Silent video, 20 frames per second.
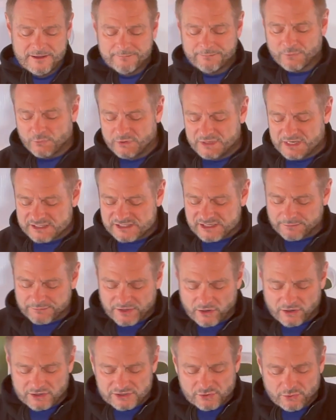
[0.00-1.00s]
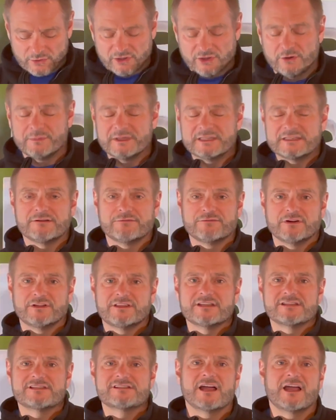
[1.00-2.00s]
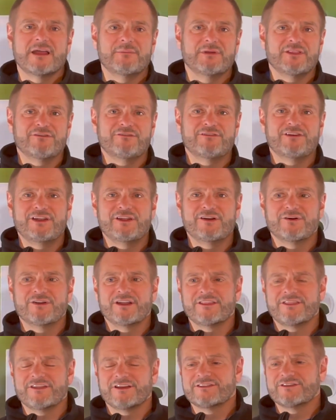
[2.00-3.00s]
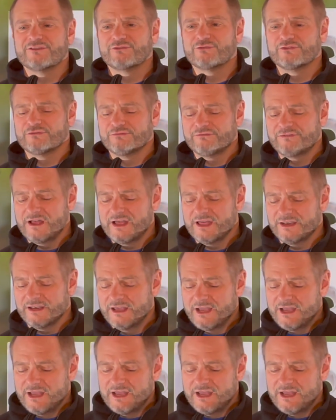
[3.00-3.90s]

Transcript: We did something also a little bit different this time in the video, and I thought this was fun.